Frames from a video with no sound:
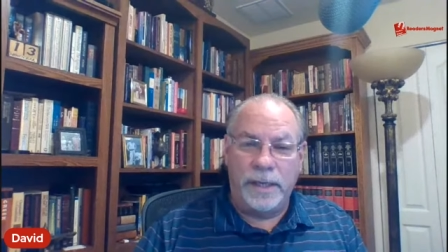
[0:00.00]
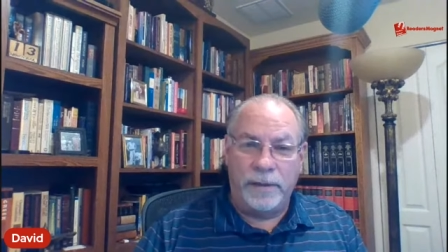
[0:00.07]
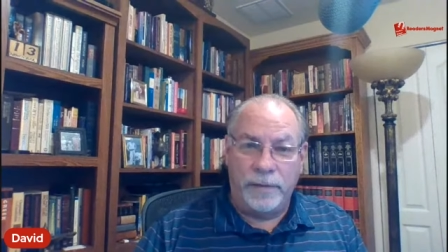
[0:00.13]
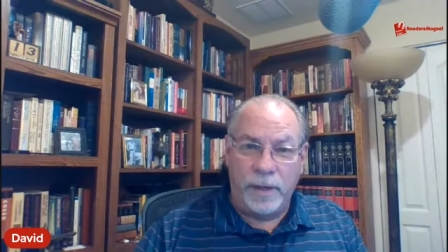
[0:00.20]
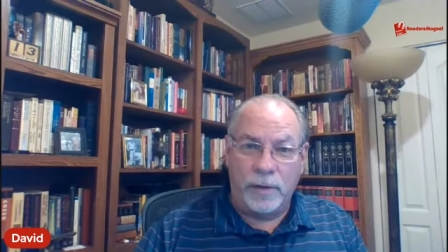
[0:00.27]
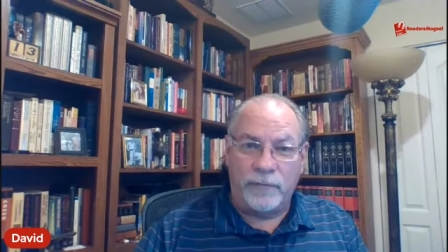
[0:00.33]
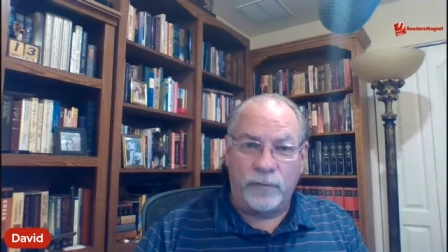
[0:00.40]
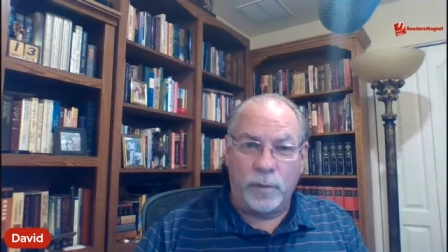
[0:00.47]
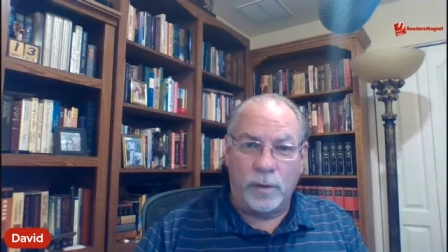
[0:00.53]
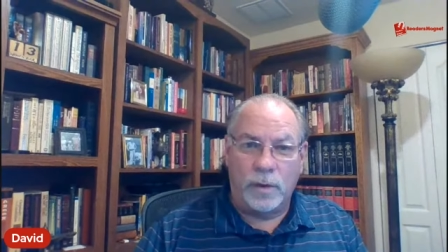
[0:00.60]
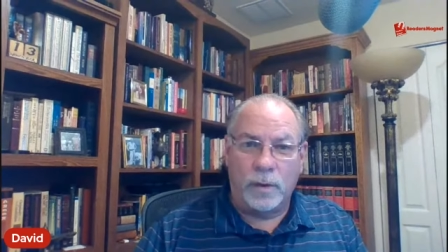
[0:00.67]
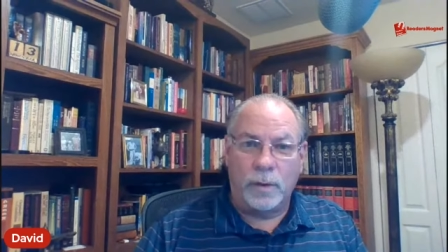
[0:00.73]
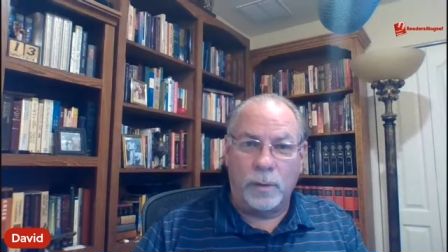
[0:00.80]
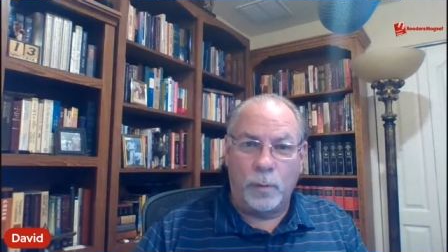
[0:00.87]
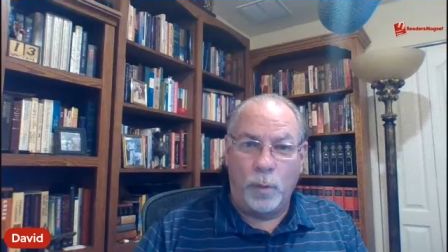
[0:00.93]

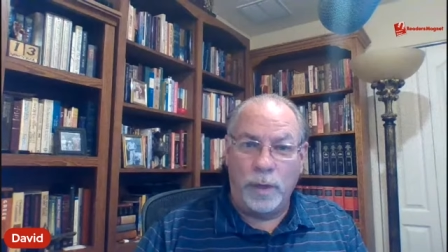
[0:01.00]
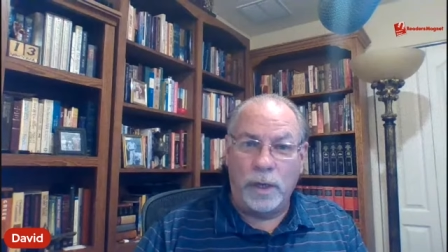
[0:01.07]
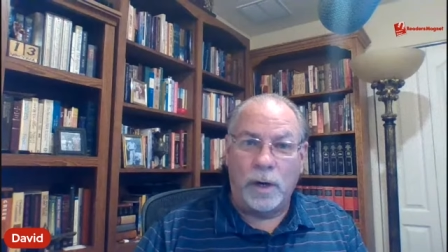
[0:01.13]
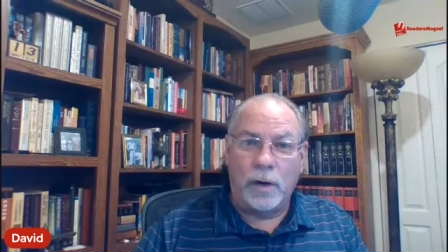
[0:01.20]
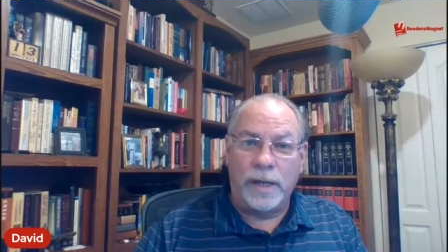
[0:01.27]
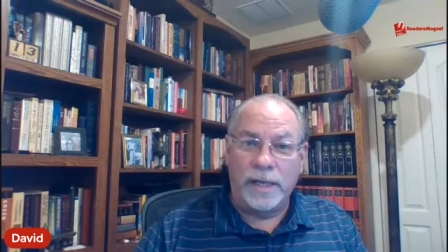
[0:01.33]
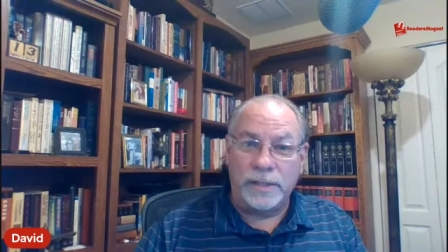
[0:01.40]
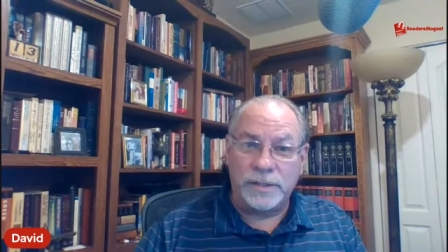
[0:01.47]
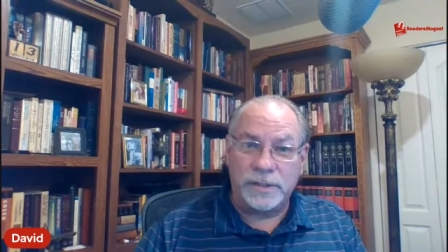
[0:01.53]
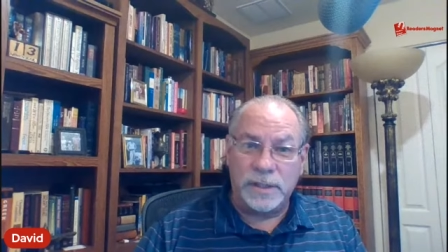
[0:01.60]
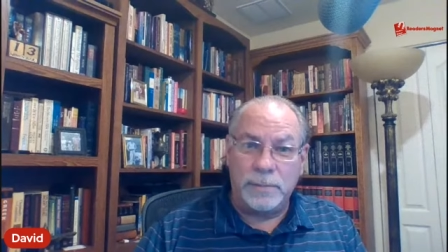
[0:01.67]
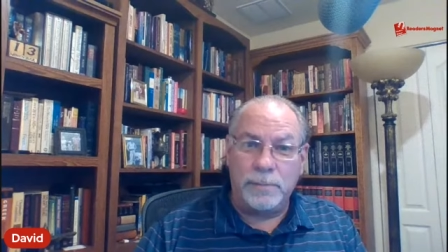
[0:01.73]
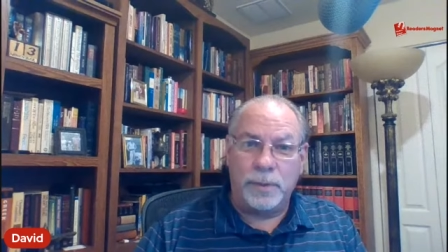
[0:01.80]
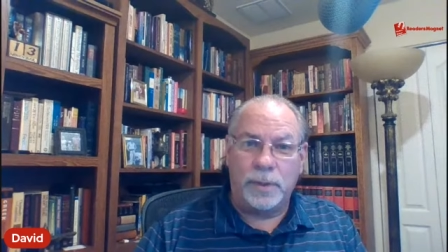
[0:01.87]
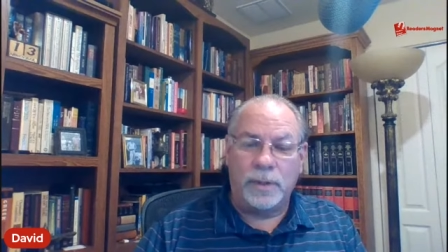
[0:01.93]
Therefore, we are a
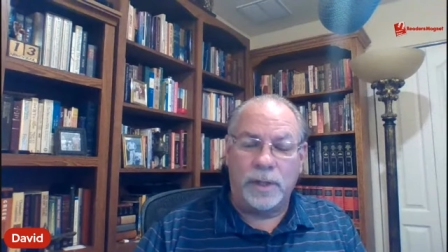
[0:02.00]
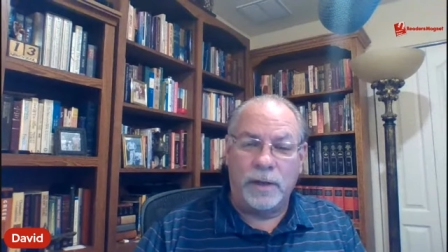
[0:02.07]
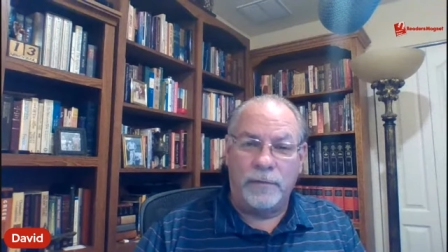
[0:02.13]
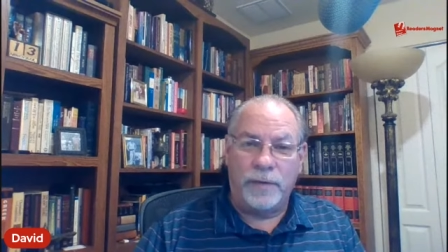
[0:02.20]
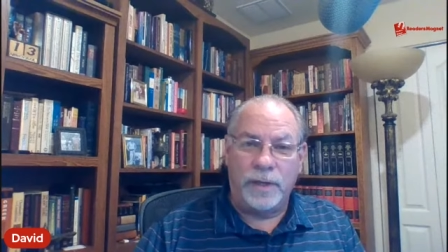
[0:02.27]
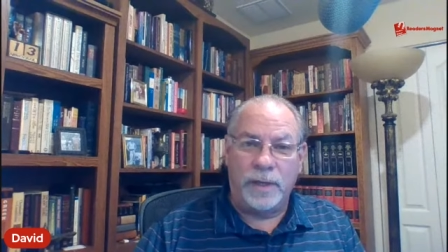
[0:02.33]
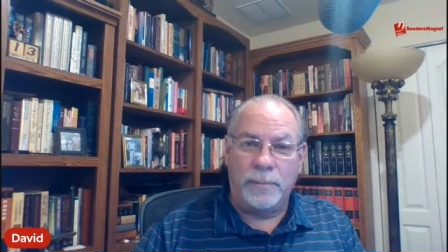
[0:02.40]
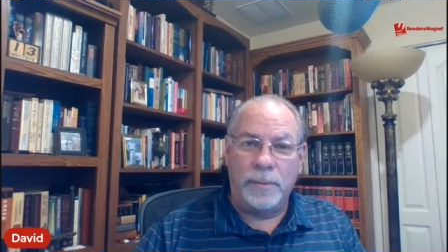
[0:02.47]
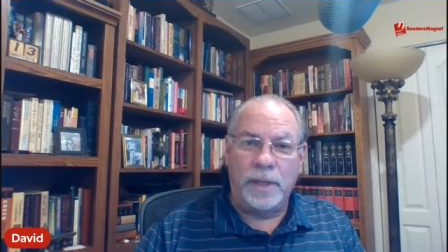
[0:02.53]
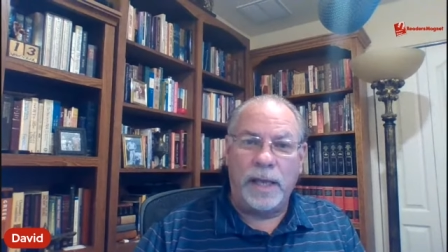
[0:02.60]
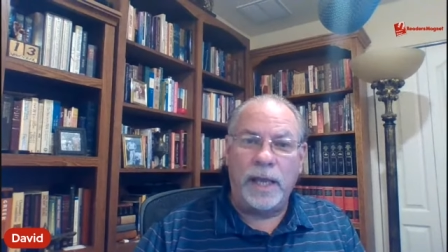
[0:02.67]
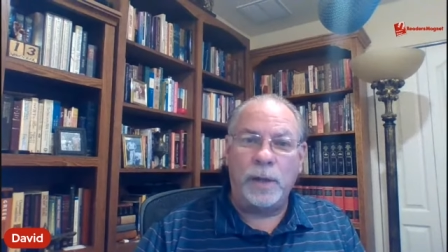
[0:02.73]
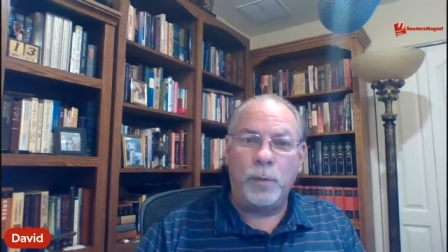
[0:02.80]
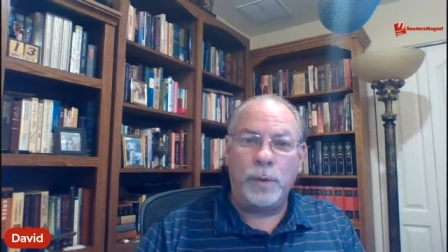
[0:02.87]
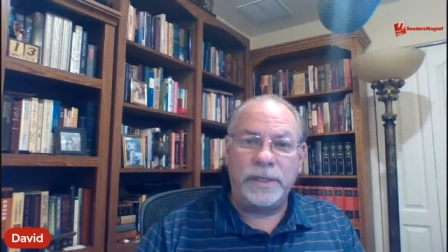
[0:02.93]
symbol of him
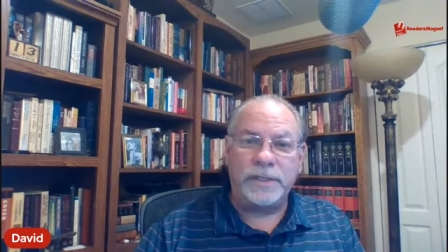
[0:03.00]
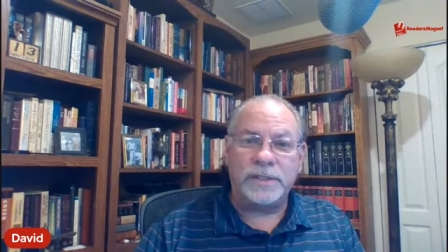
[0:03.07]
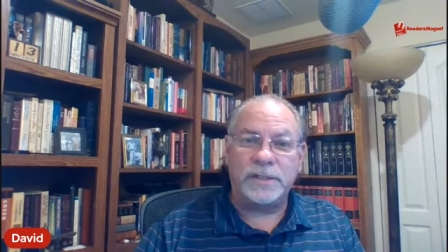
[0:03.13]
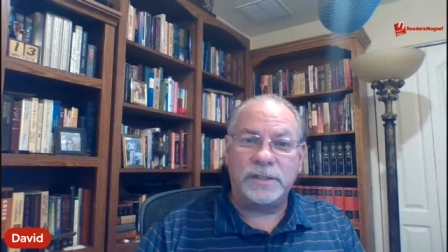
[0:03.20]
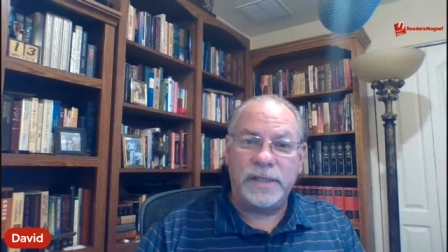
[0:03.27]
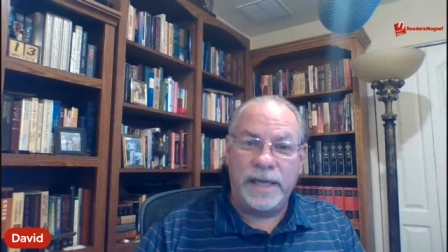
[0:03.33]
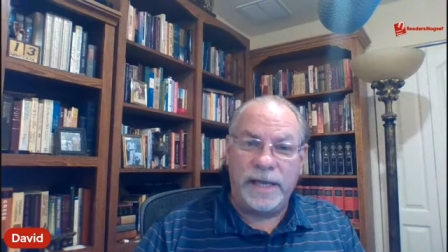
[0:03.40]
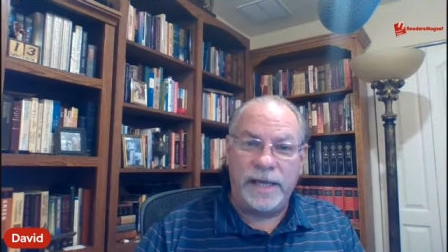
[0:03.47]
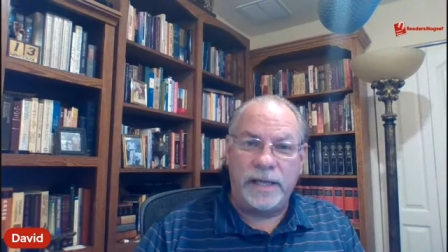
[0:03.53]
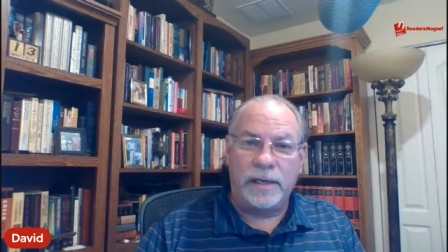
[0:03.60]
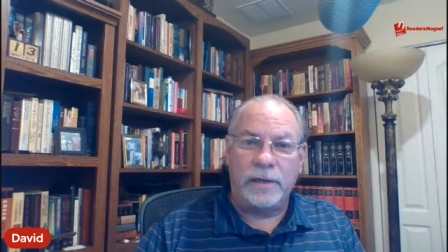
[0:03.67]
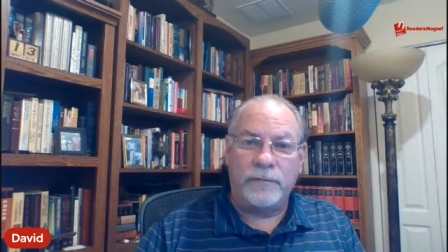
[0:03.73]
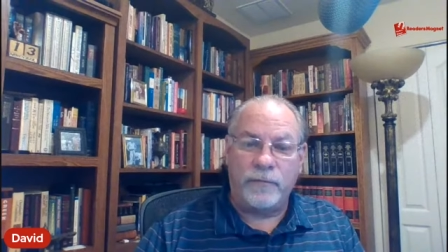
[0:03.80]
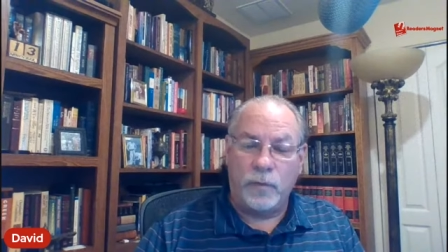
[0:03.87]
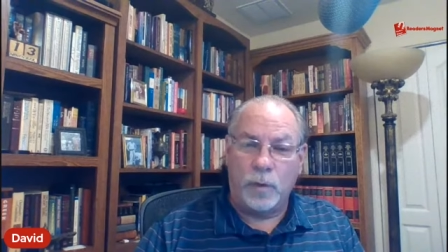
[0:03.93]
and we
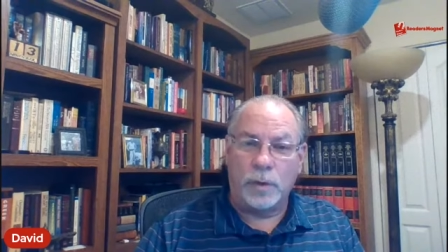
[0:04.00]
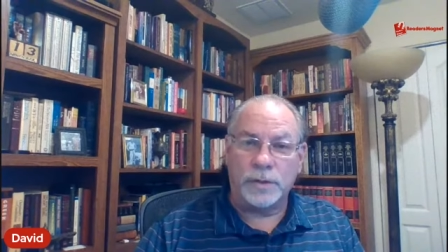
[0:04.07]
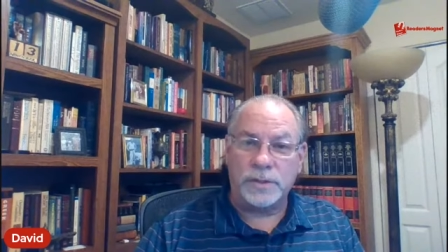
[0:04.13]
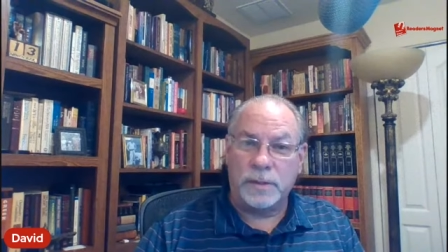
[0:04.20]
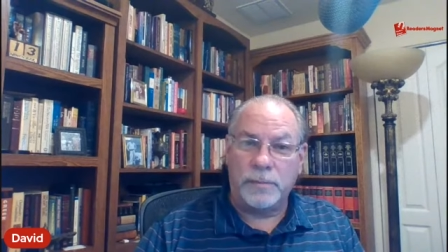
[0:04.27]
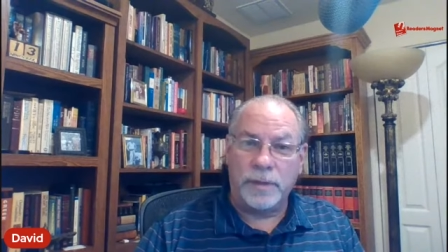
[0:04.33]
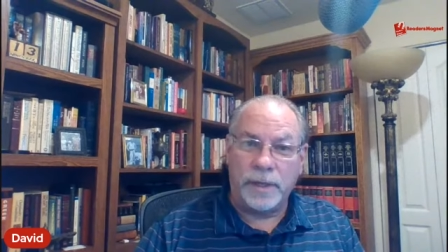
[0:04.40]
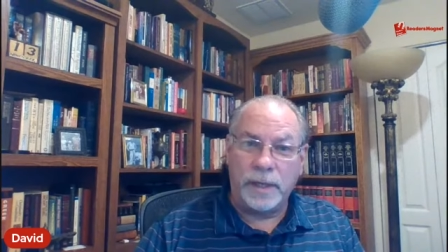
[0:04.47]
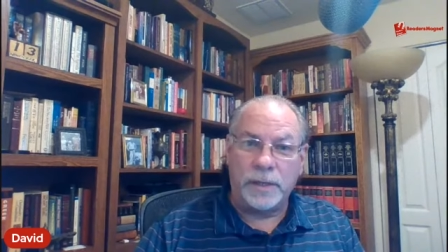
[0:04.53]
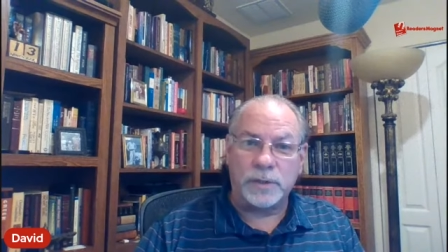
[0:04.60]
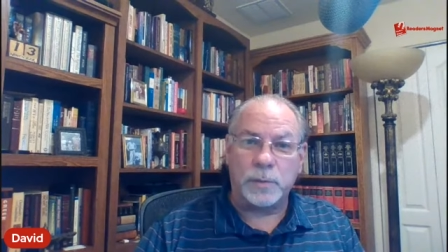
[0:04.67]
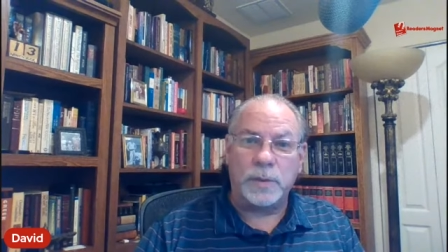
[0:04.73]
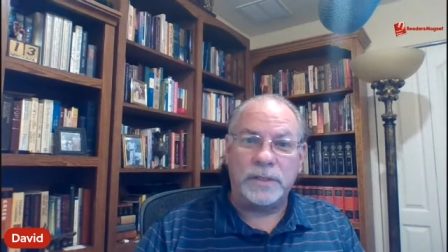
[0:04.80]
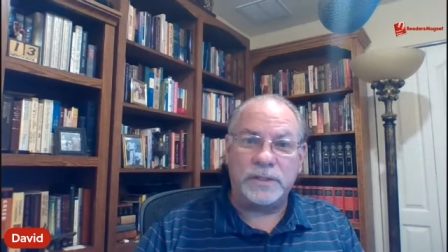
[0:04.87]
stand for something else.